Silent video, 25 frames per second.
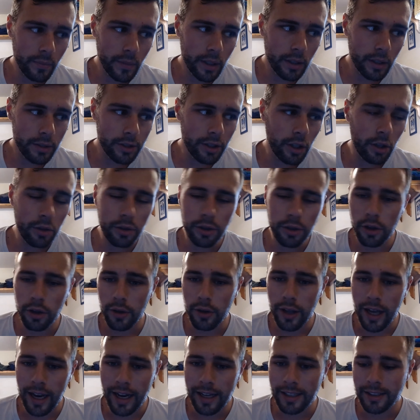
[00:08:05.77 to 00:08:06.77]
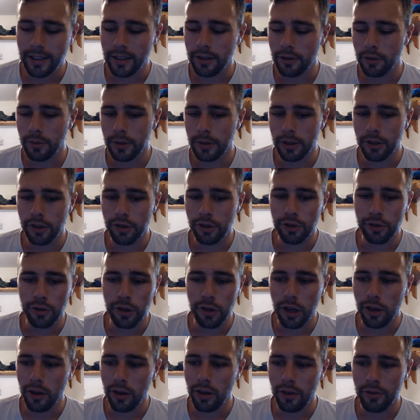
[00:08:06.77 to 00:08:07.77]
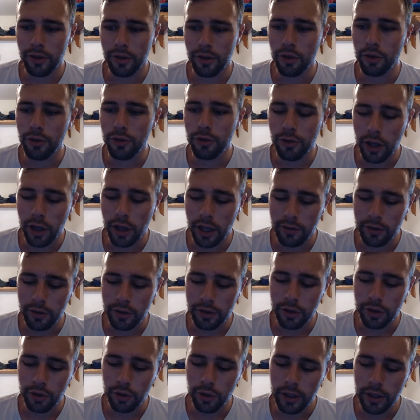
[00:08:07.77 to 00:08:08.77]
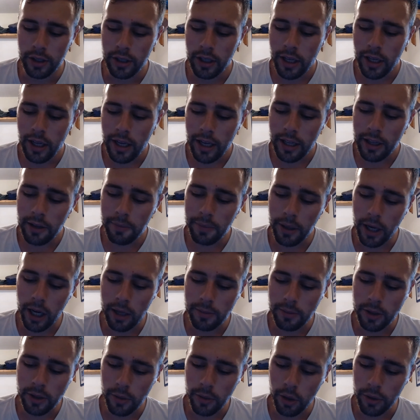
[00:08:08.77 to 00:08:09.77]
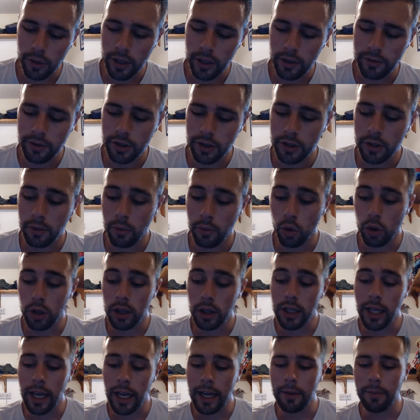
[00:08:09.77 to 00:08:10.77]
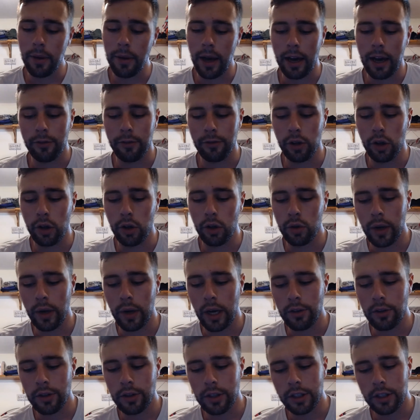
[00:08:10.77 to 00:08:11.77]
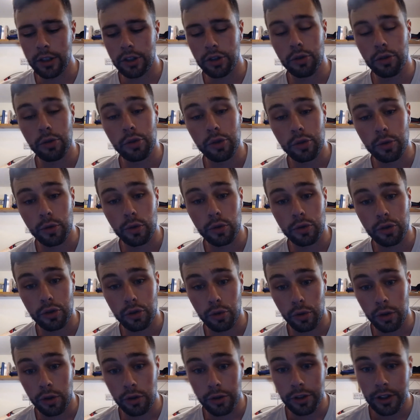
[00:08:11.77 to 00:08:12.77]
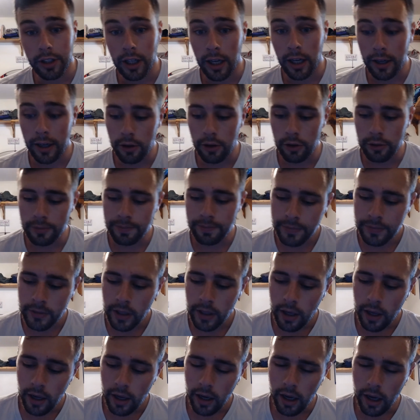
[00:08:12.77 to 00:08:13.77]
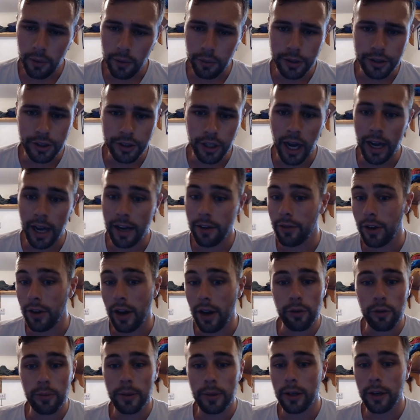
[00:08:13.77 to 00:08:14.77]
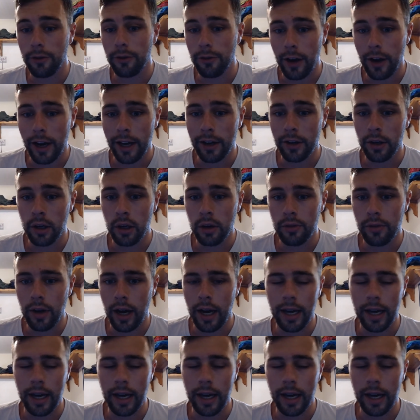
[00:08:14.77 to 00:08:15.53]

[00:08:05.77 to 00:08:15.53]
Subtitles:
So, that adds a little bit of a new flavor to it. And then Pop Smoke gives us a more laid-back flow rather than his usual drill style, which I have never been a fan of.